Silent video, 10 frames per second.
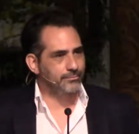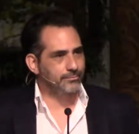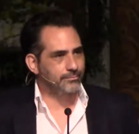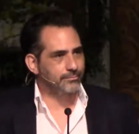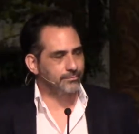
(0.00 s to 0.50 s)

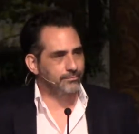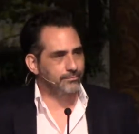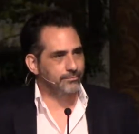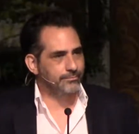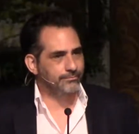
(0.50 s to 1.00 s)

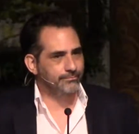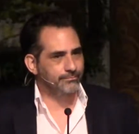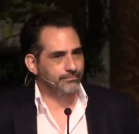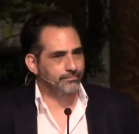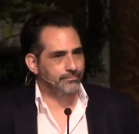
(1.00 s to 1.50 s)

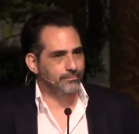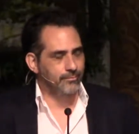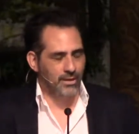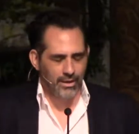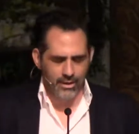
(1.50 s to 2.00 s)

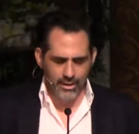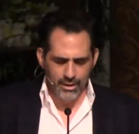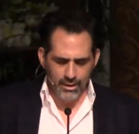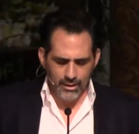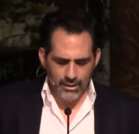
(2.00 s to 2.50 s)

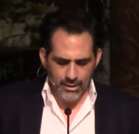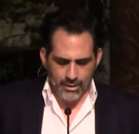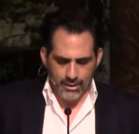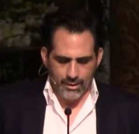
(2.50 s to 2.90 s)
(silence)